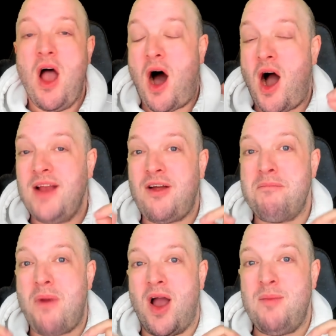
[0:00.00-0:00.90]
I don't
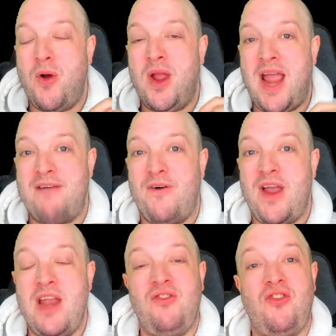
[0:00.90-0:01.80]
mind putting effort
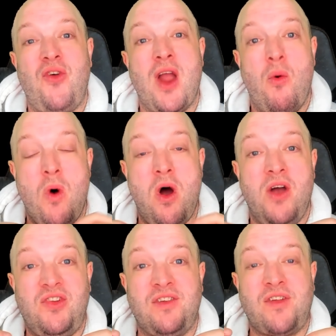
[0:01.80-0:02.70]
into doing a
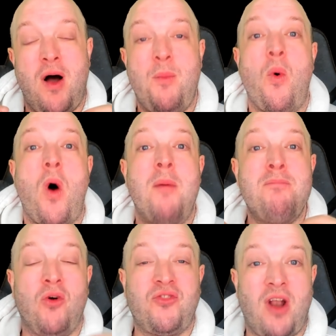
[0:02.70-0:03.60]
worked example, a
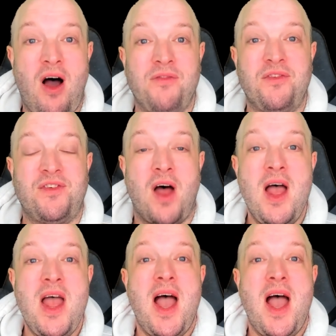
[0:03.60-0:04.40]
model answer,